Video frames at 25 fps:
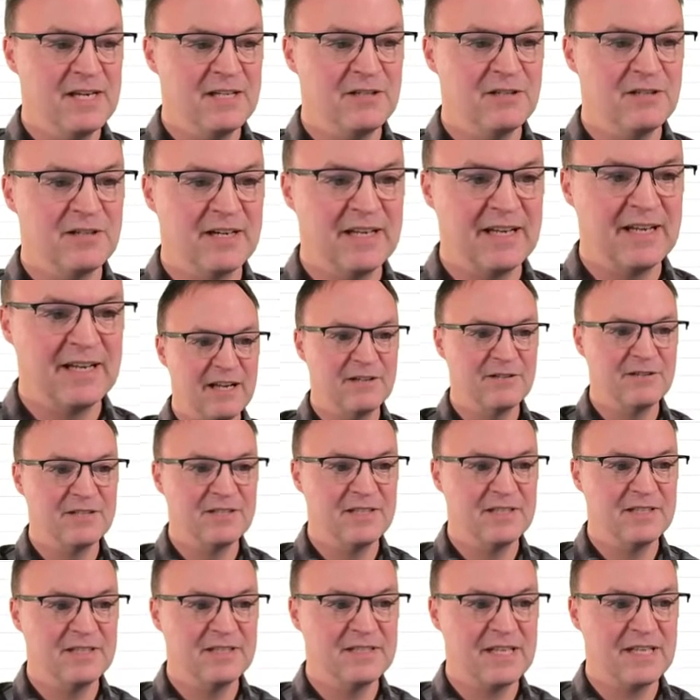You're going to get
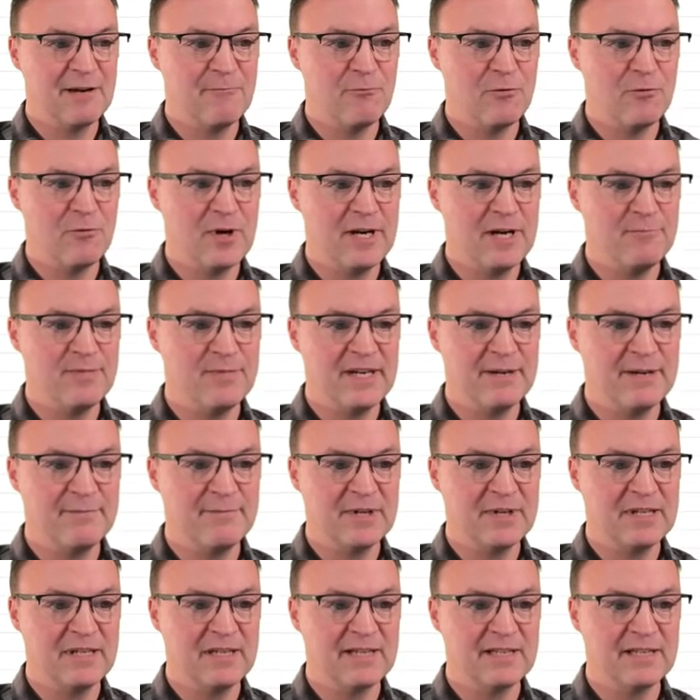to the same one, but I'm
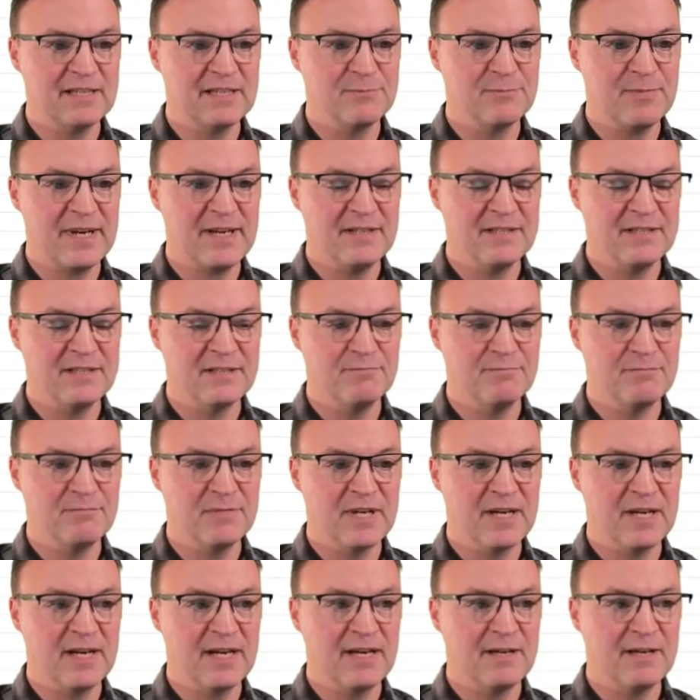going to click
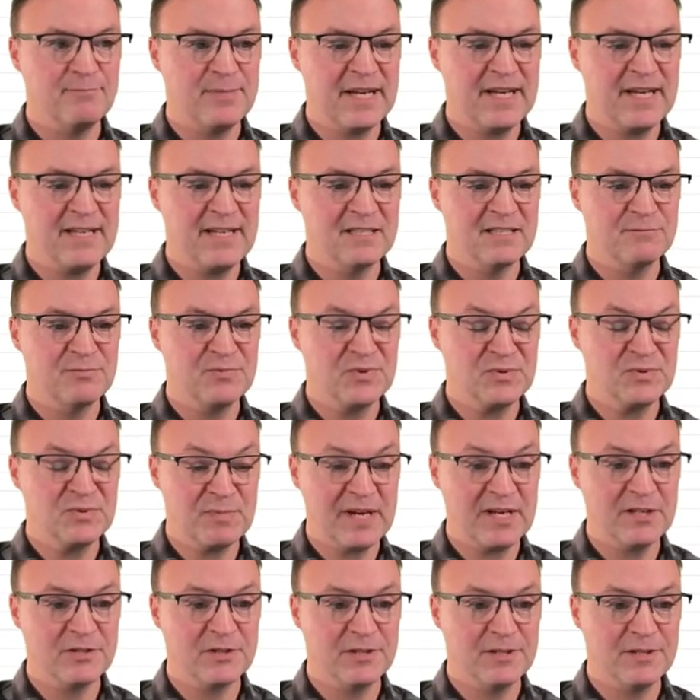paste
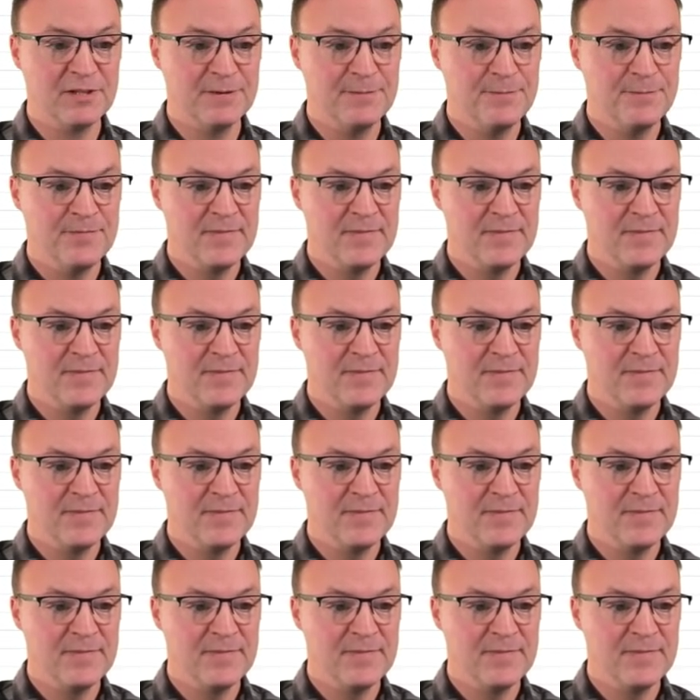special.